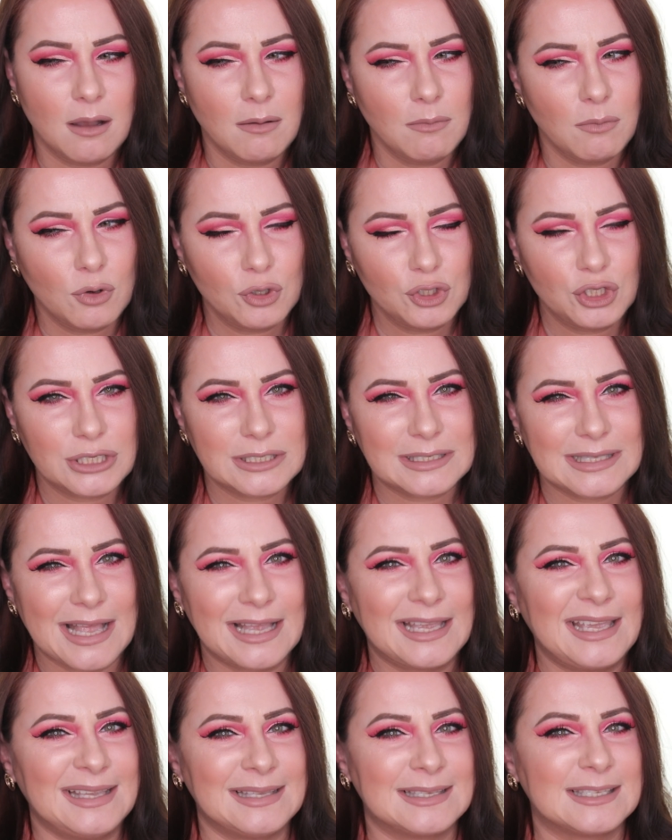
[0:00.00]
more just
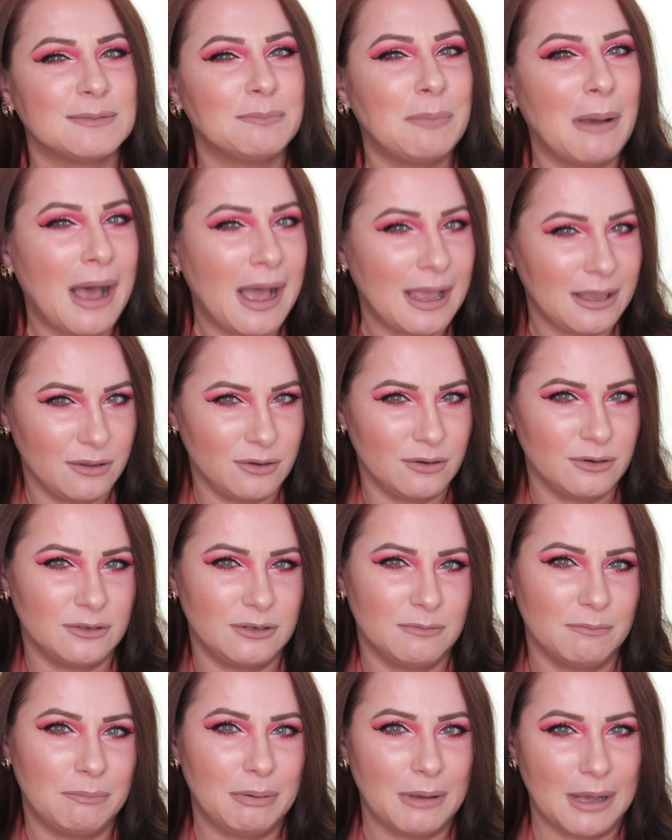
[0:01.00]
like
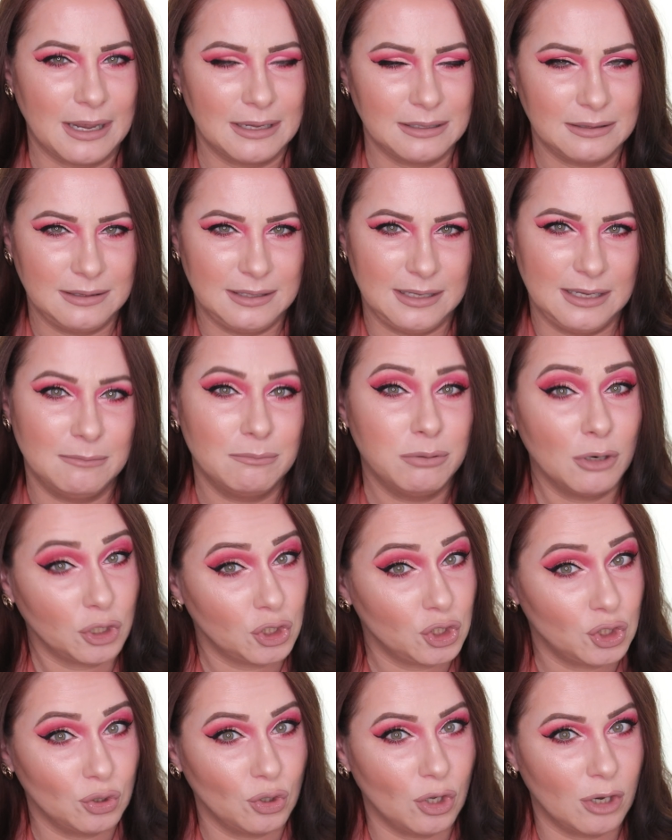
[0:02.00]
inspired by the Blood
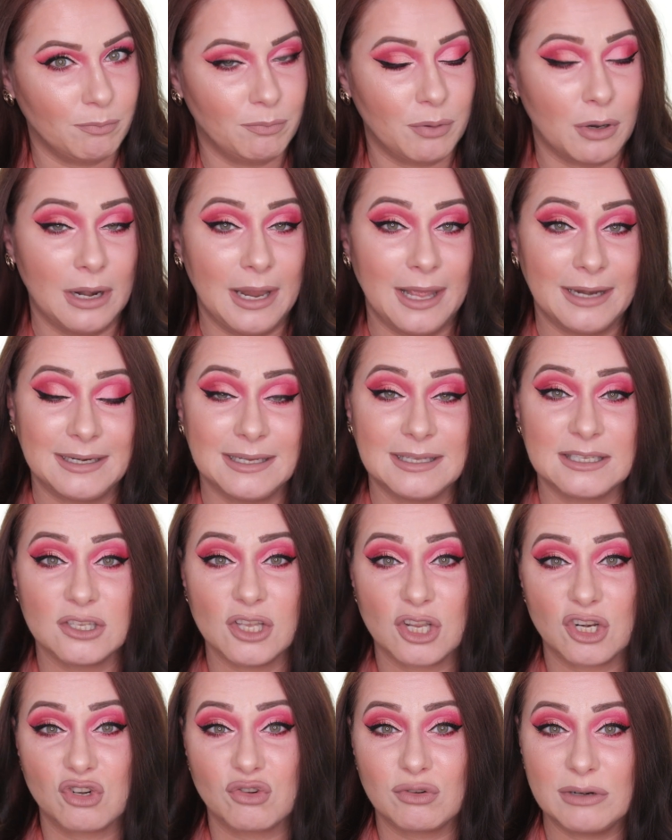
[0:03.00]
Sugar palette. It's
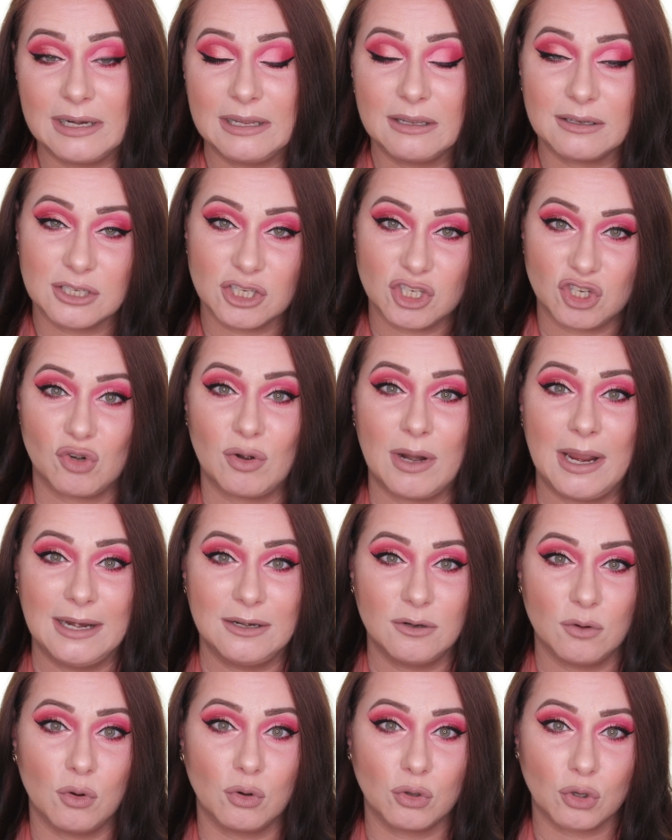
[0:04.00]
not really a
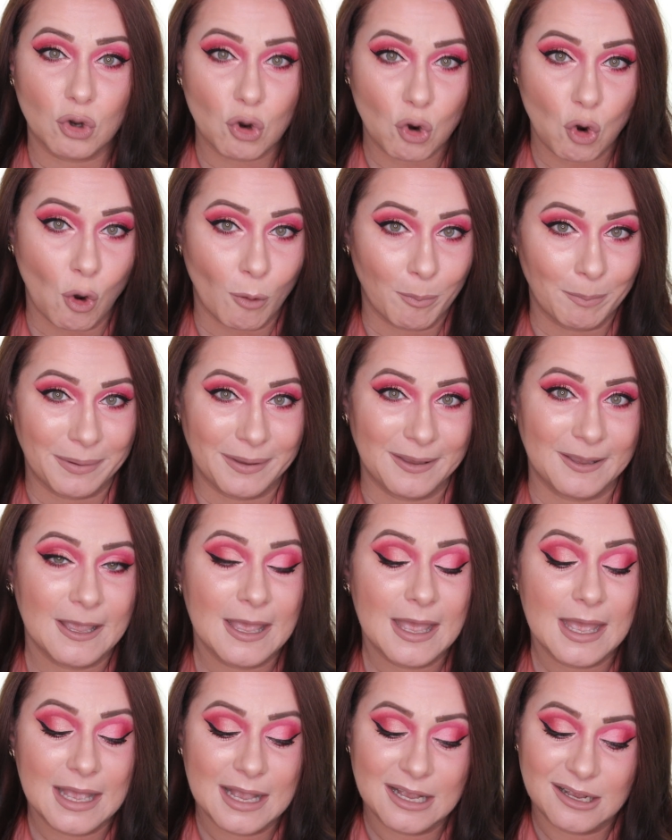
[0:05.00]
straight on copy
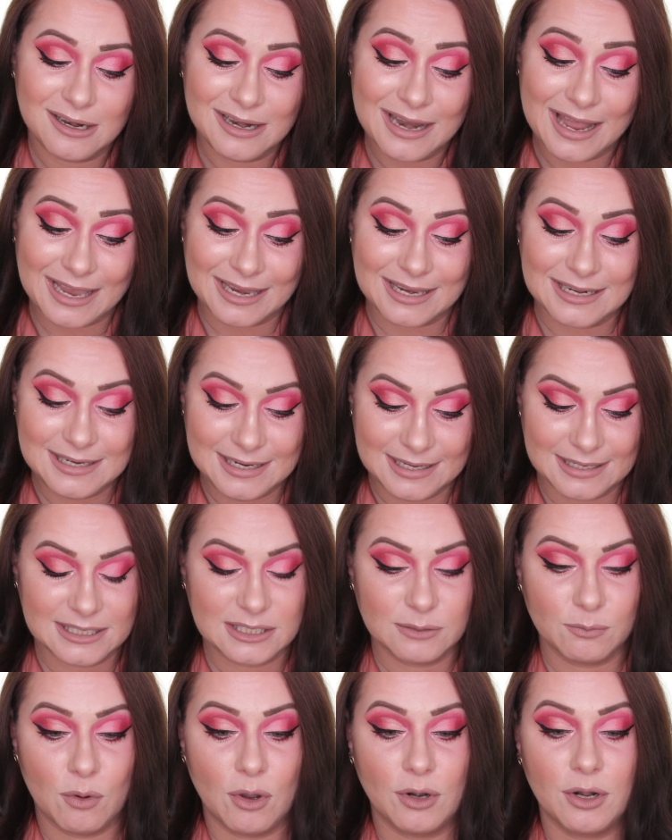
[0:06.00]
like
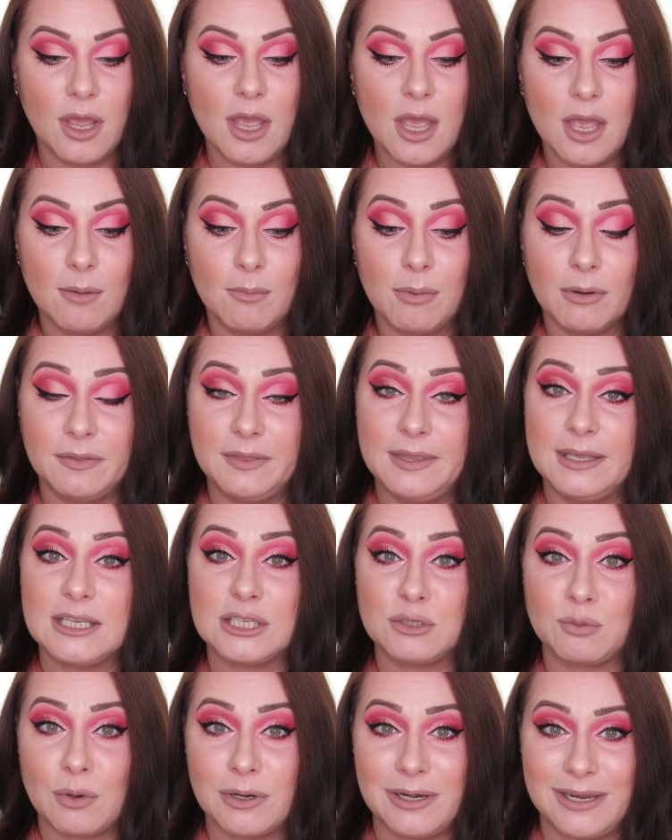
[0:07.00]
this one, but
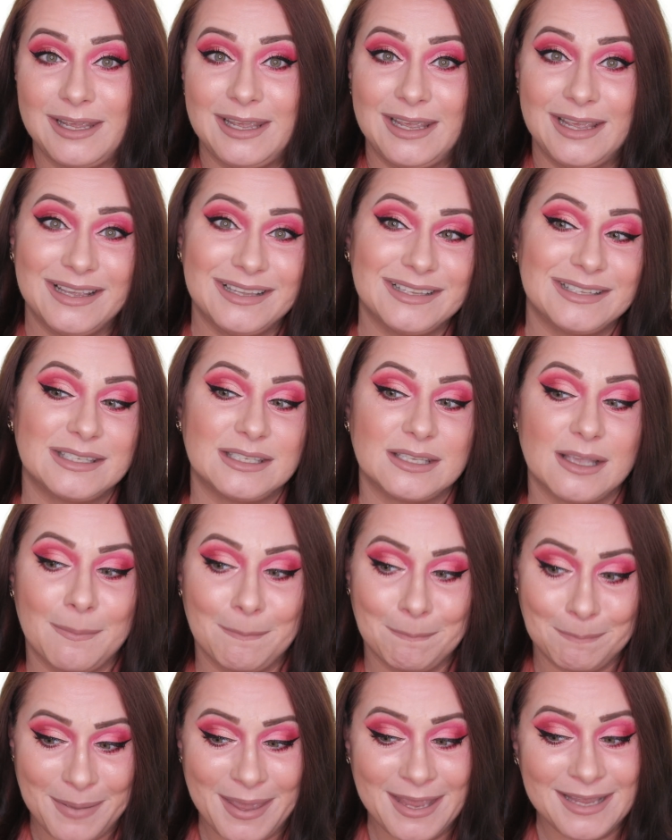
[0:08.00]
this one is
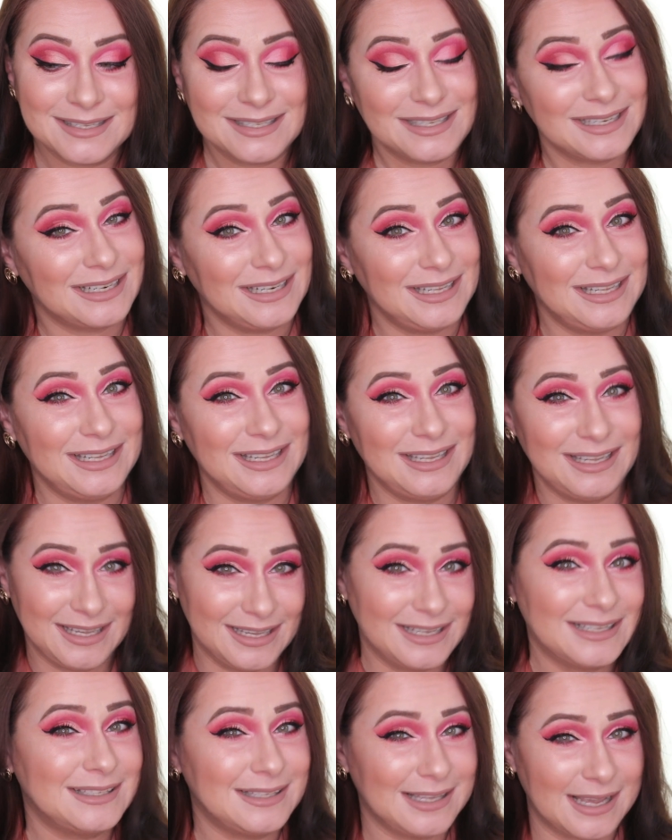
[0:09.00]
basically
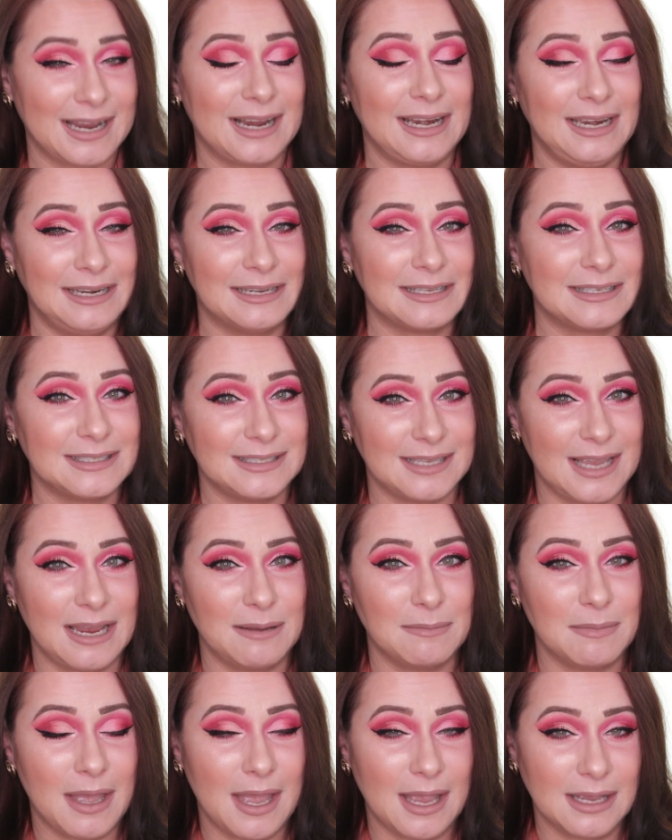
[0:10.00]
exactly the
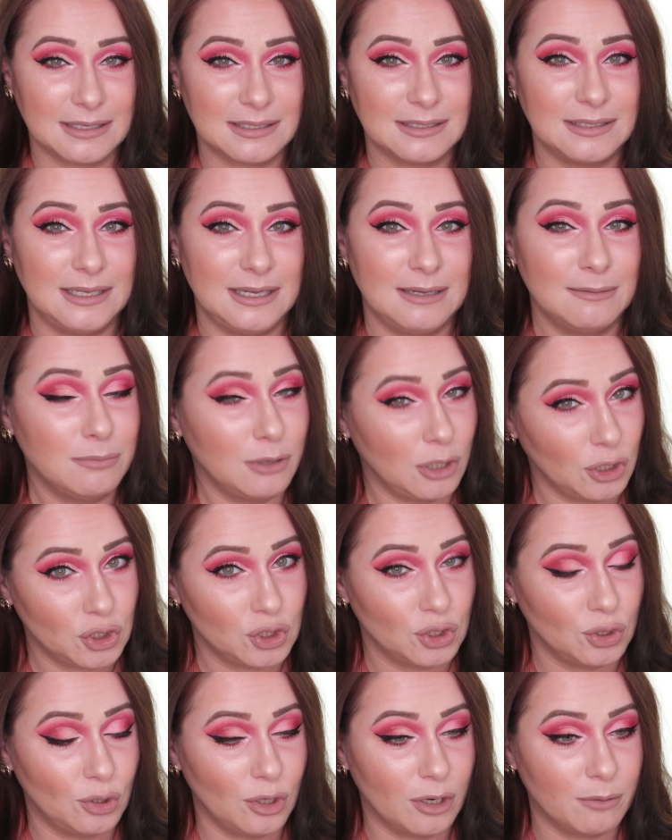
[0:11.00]
same as the Blood
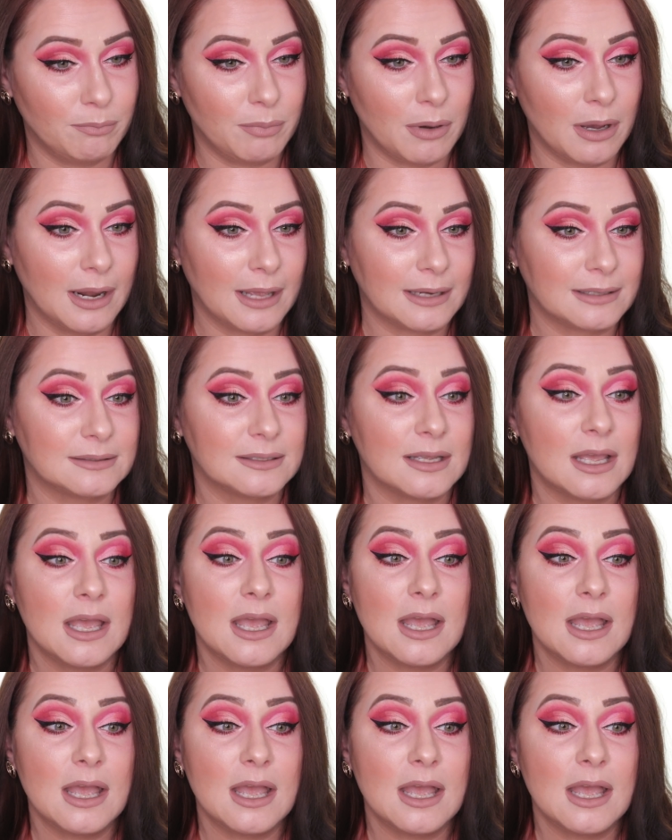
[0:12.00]
Sugar palette.